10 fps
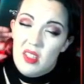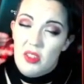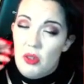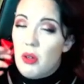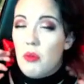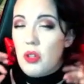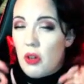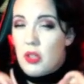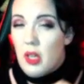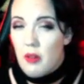you don't
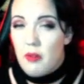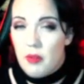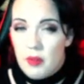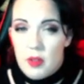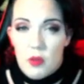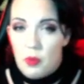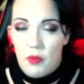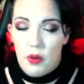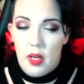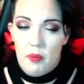charge enough. This is
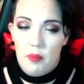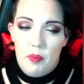before I